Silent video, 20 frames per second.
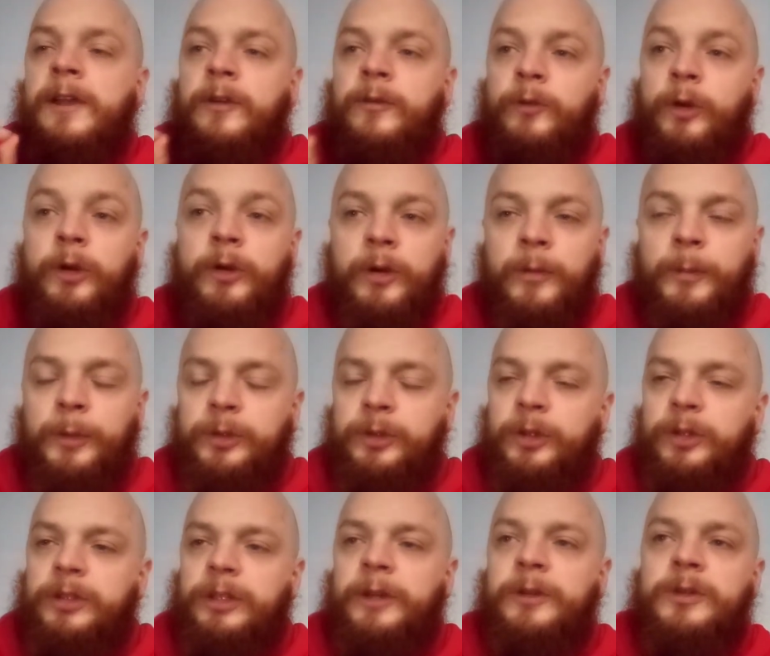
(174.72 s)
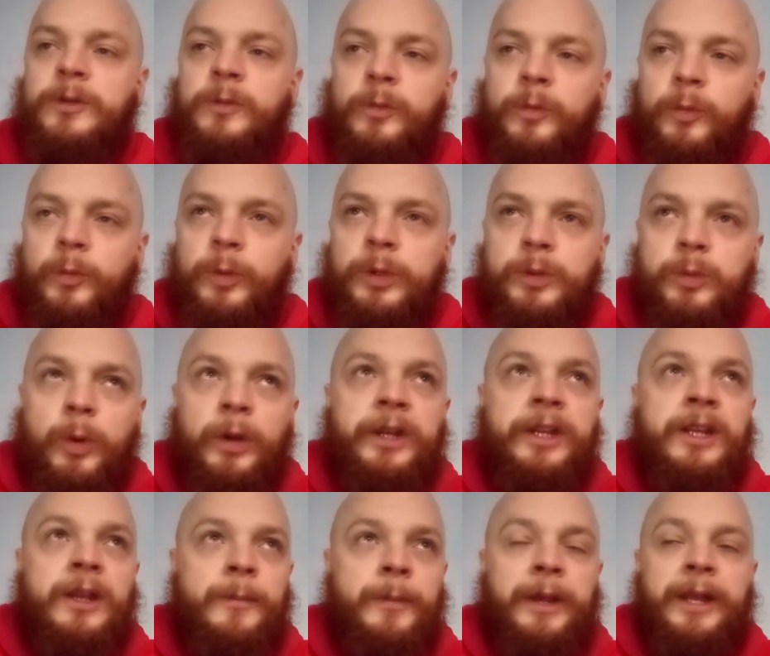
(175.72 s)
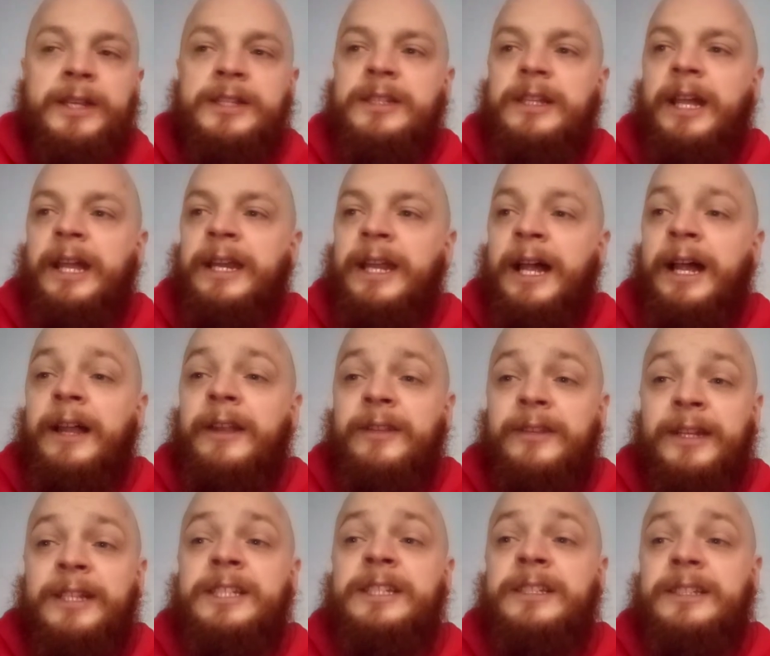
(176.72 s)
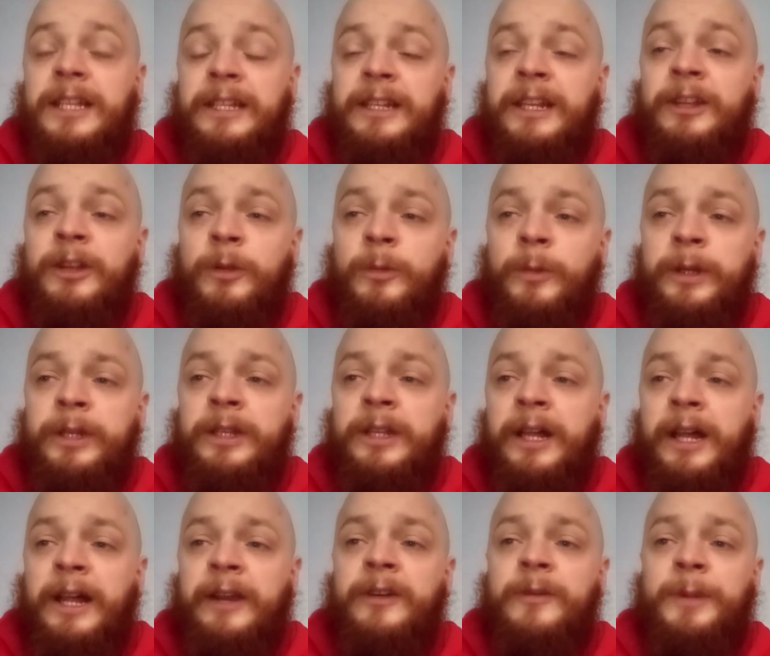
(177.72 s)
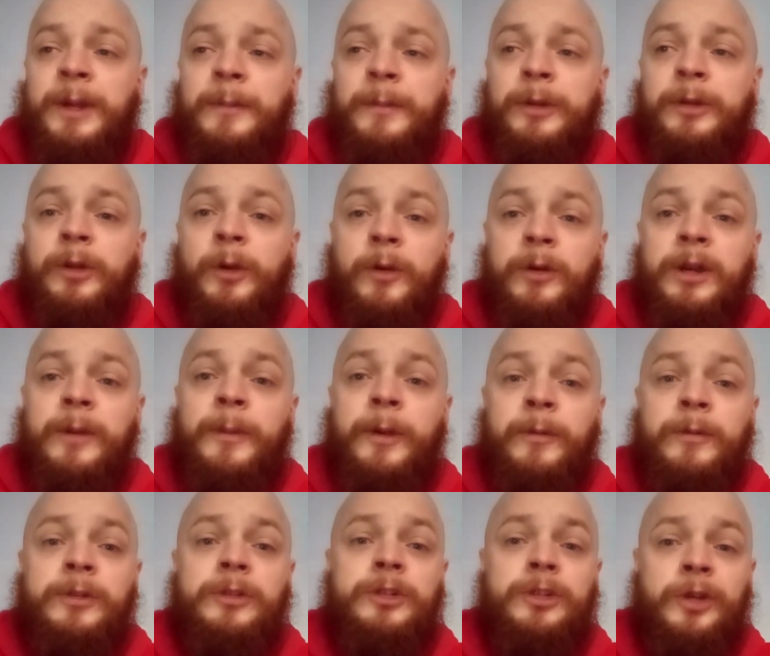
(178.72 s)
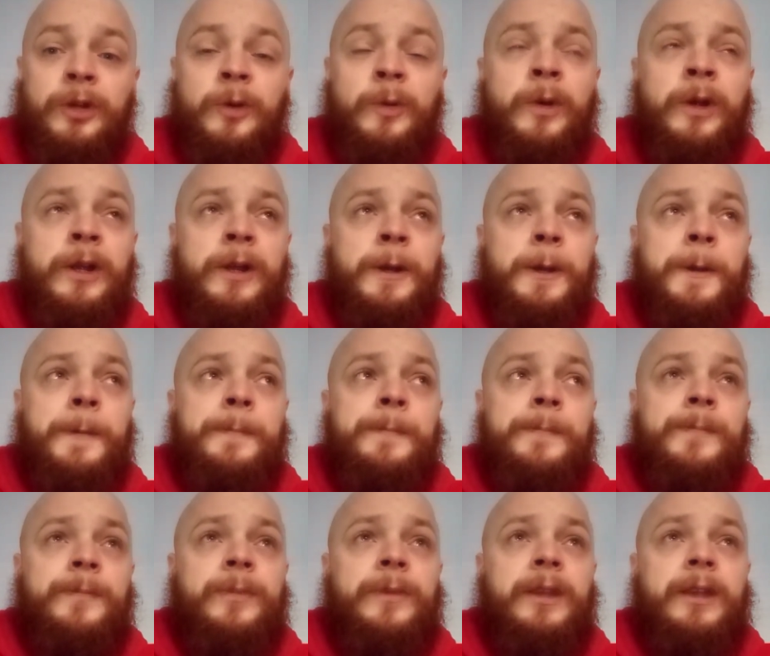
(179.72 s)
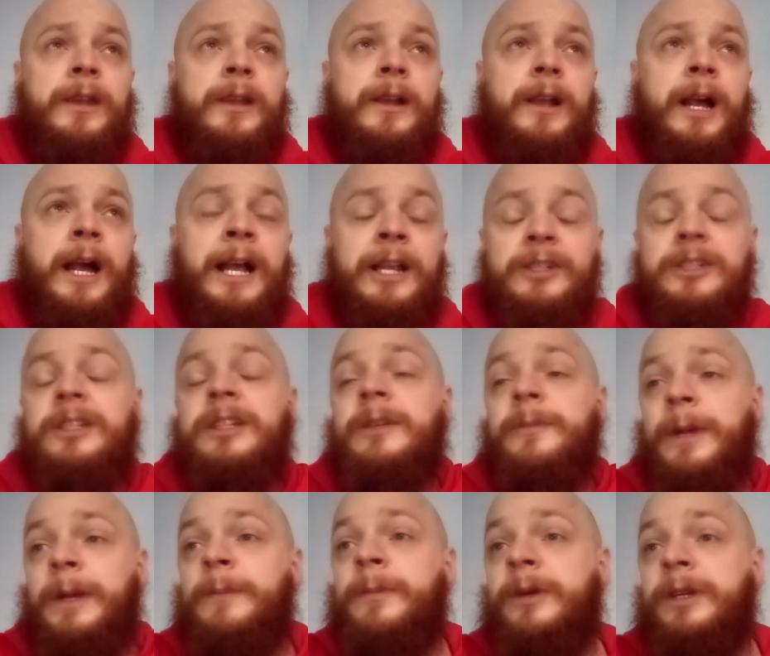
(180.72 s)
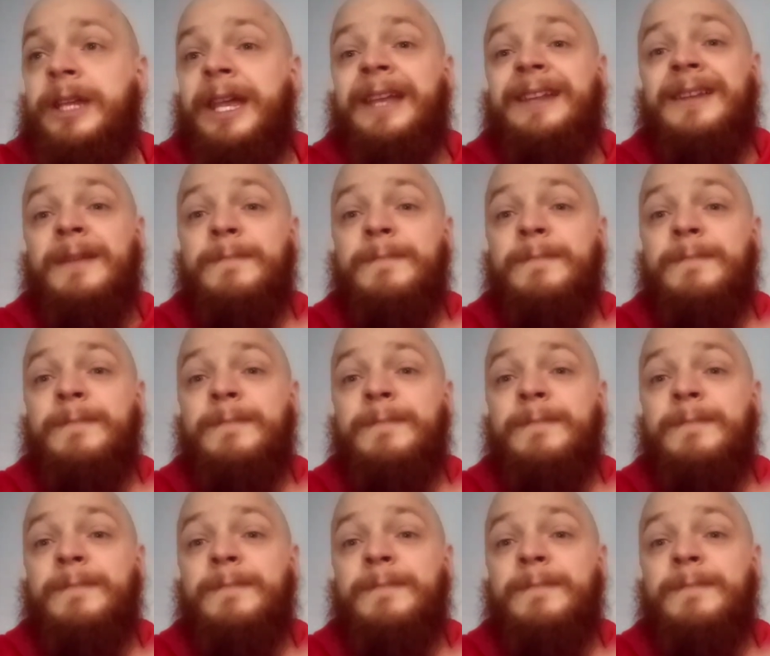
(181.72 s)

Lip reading: Royal Rumble 2000 was one of the best. And this is another one that I remember talking about in school. I actually remember getting the